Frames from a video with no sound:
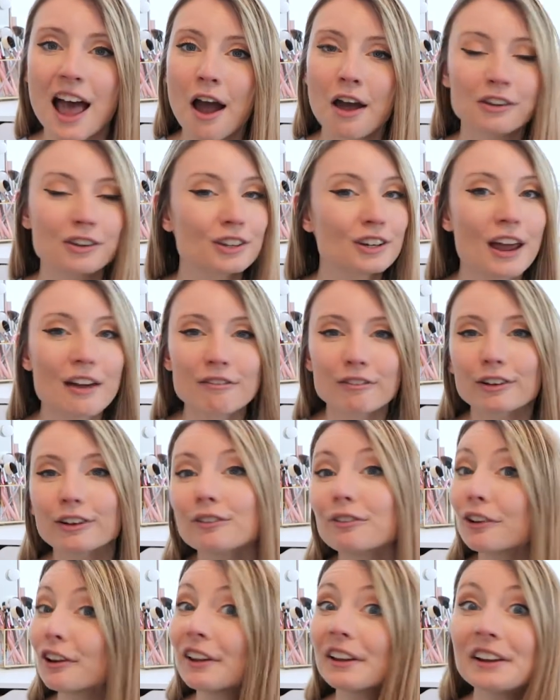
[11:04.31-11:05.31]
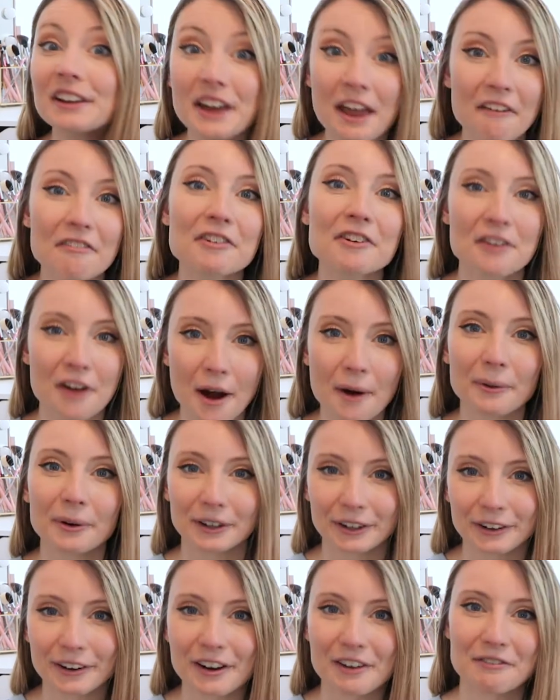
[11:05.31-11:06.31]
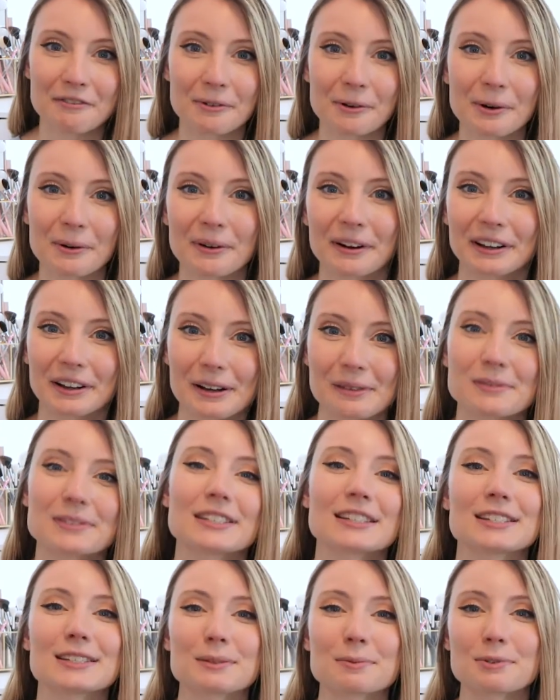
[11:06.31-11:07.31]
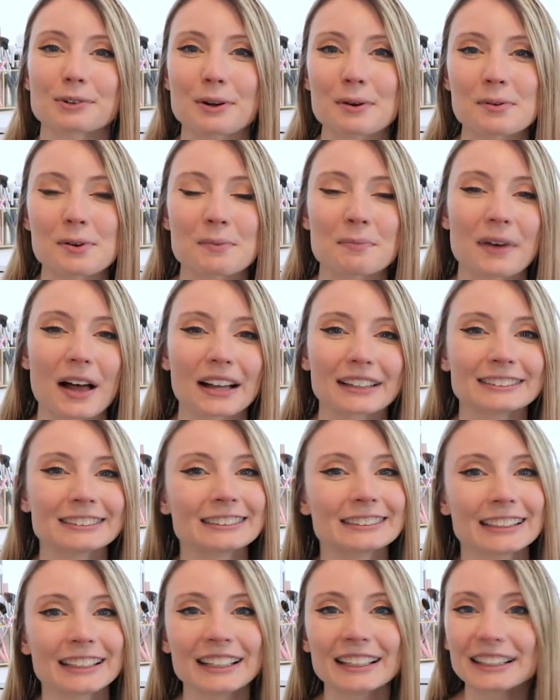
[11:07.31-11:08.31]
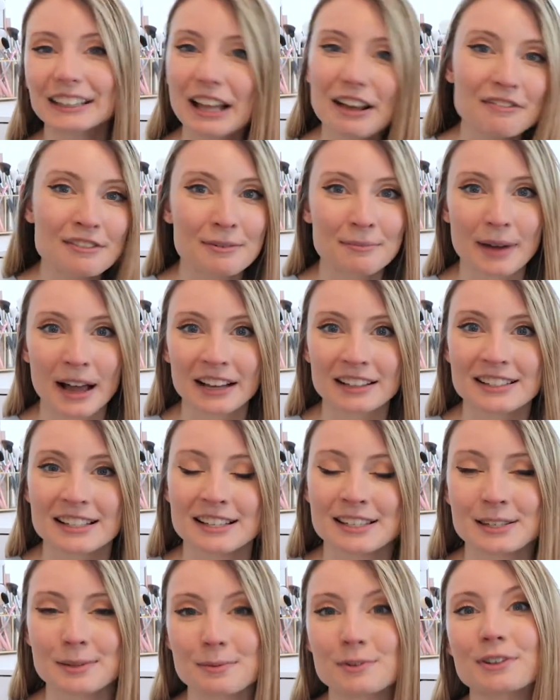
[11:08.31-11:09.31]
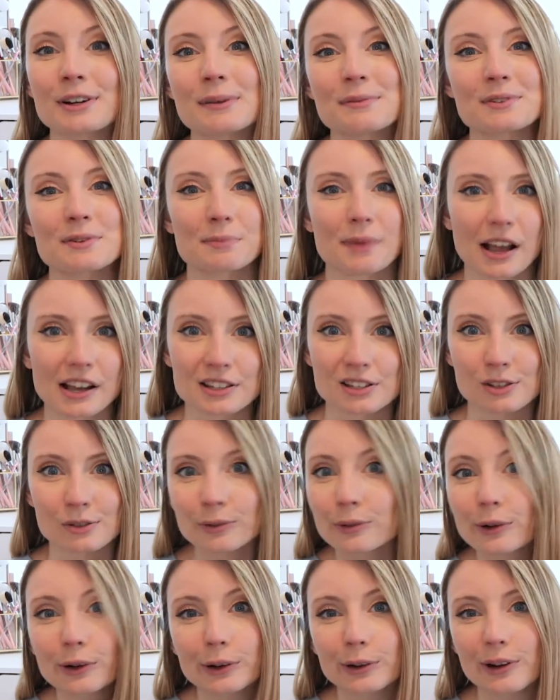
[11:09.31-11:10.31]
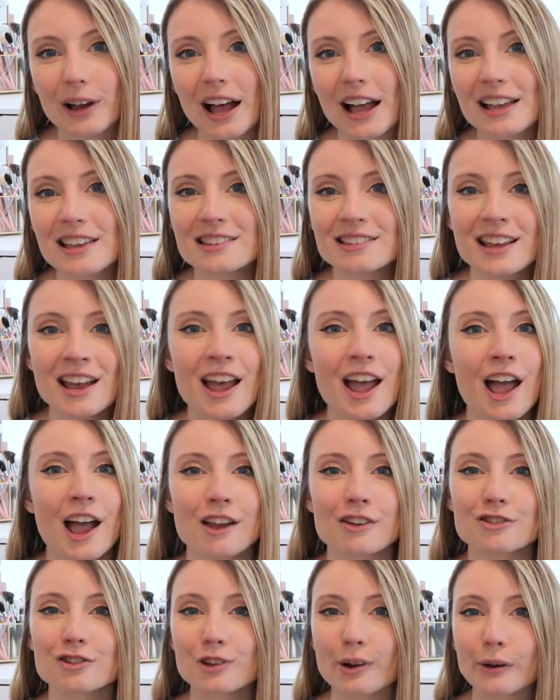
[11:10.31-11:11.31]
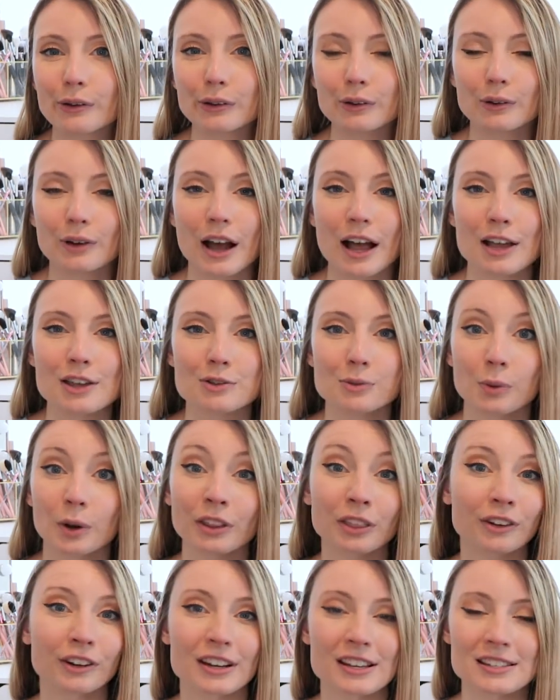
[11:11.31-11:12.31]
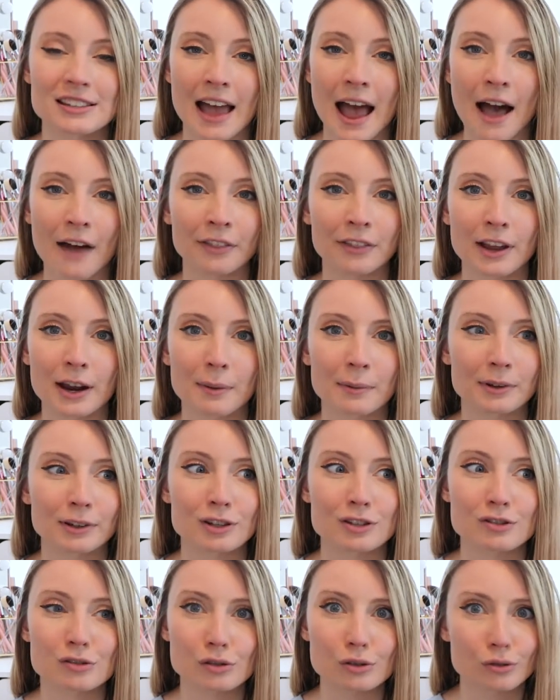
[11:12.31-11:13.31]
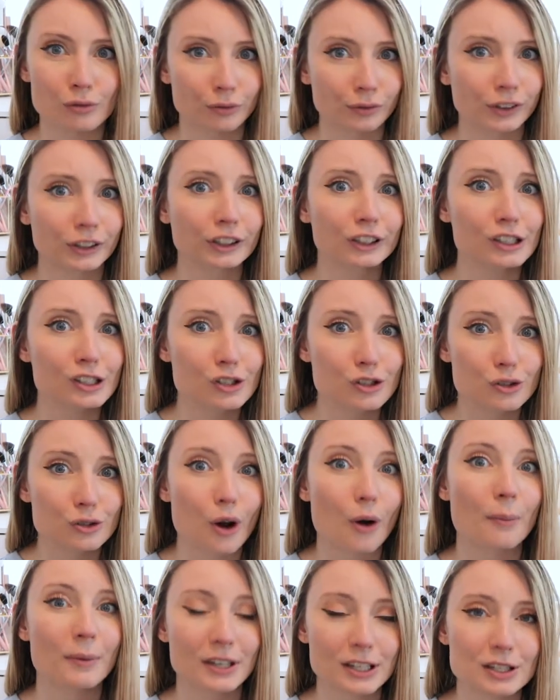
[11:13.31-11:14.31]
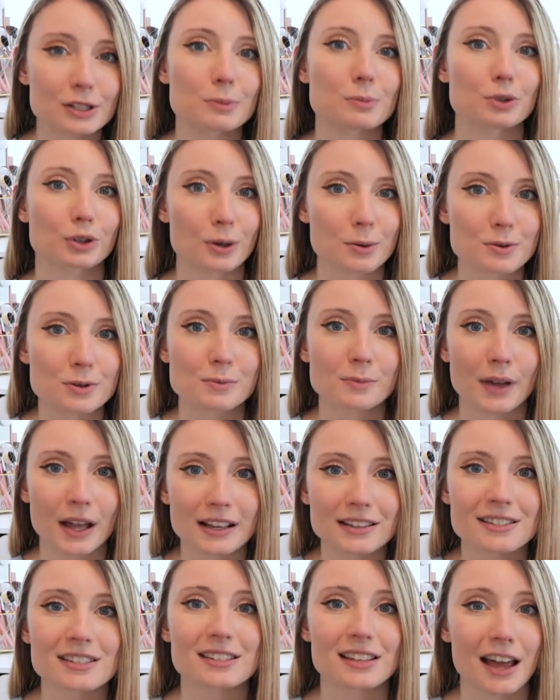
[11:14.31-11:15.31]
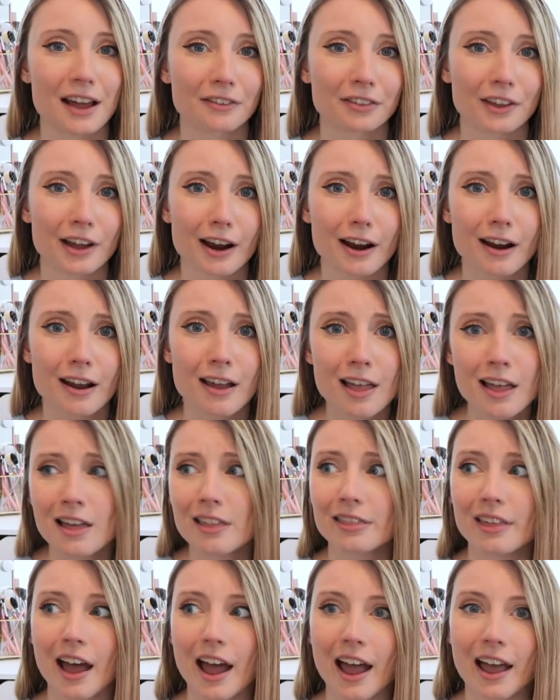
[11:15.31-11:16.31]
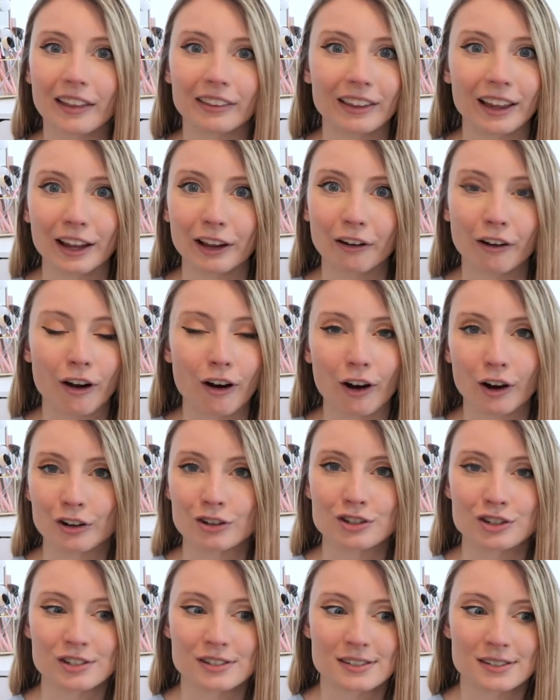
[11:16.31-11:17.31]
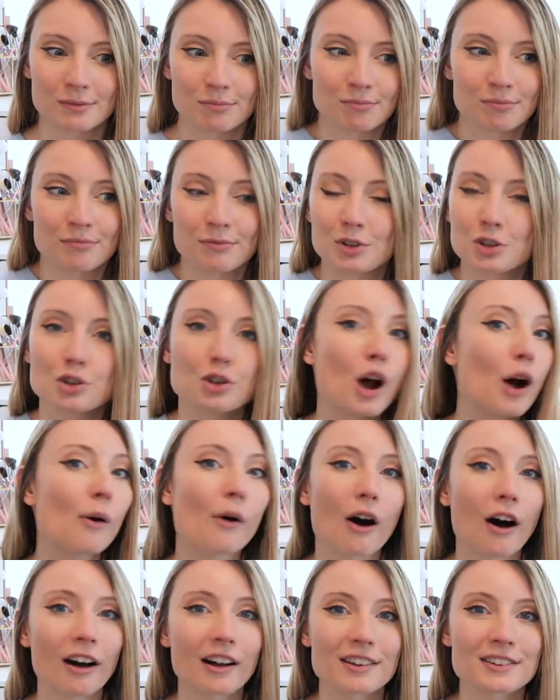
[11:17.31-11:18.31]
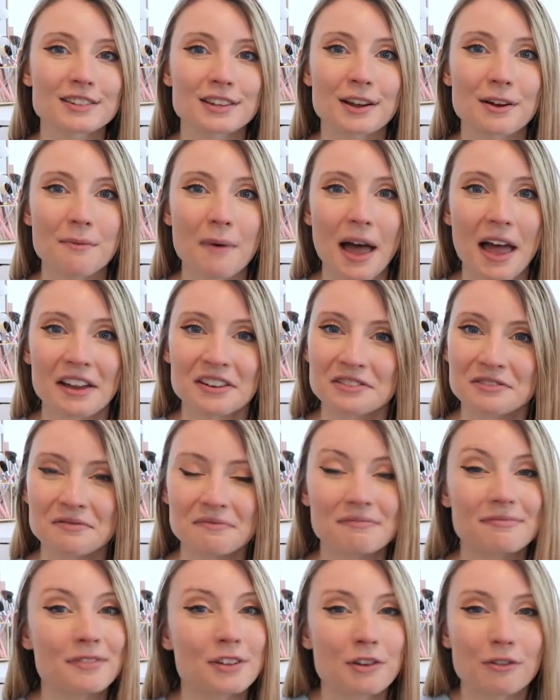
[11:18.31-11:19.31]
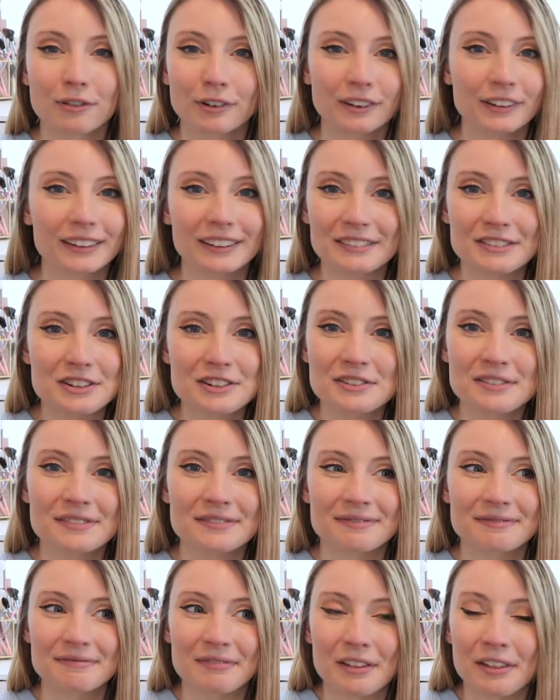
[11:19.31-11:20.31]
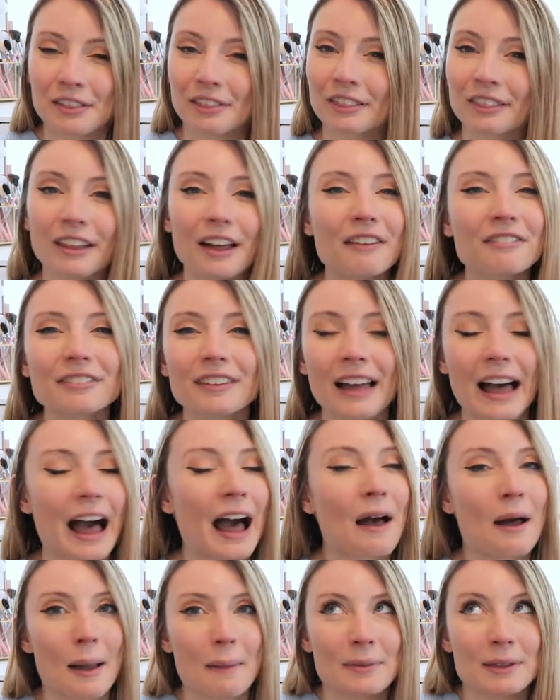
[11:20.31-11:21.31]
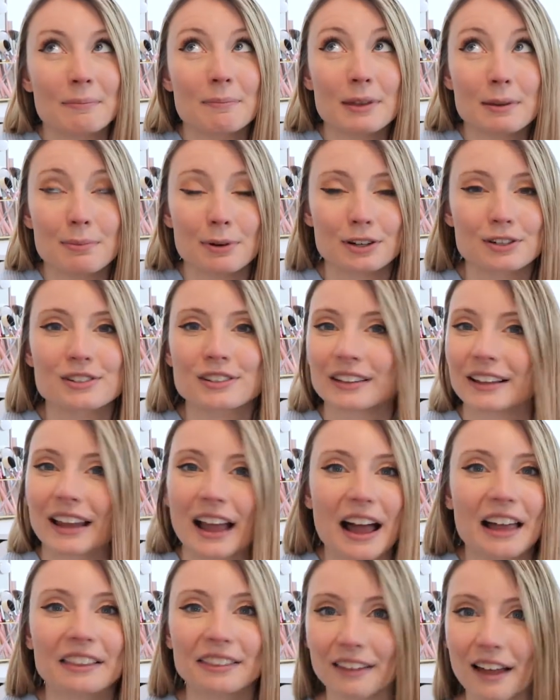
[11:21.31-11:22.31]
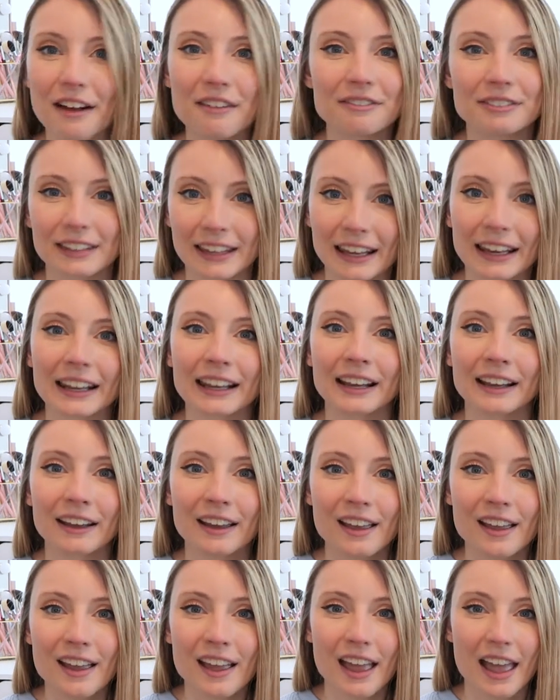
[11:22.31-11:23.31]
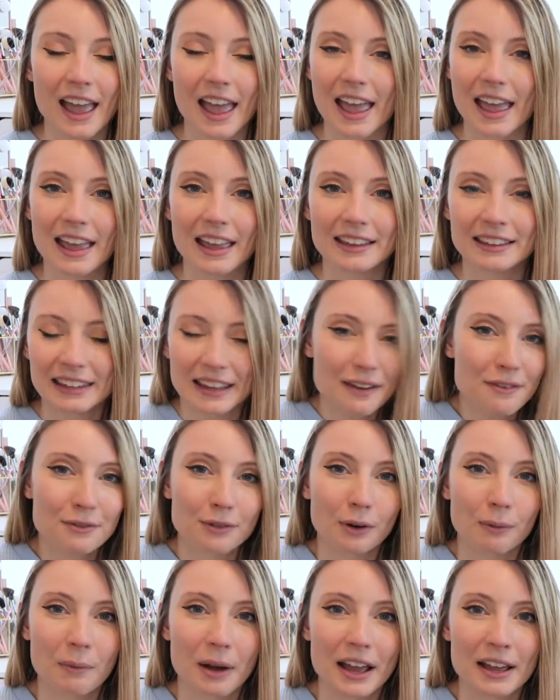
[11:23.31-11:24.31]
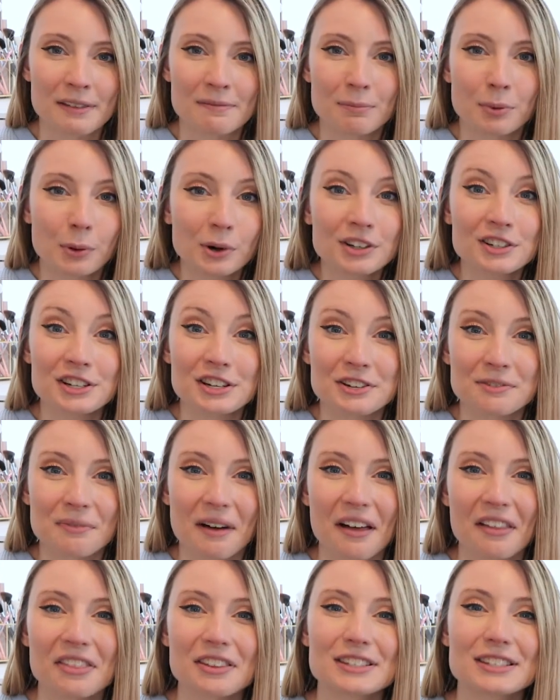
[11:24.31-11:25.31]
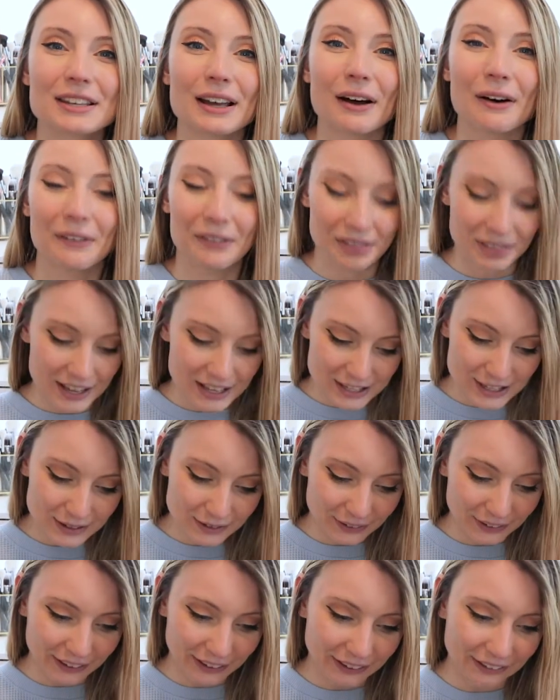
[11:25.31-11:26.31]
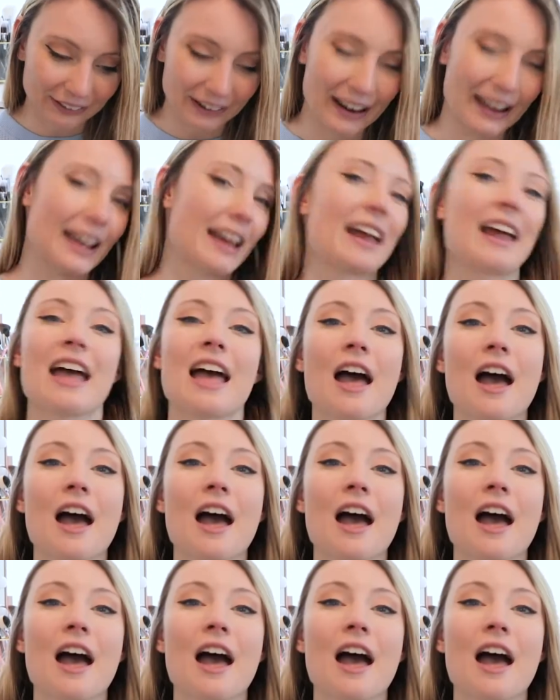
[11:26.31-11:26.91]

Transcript: You really never know what you're in for when it comes to subscription boxes, and I love unboxing subscription boxes for you guys and showing you guys what there is out there, because there's really so many subscription boxes out there that like are just so awesome, and you really just love, I mean, me personally, I love getting a gift on my porch each month. So this is really great.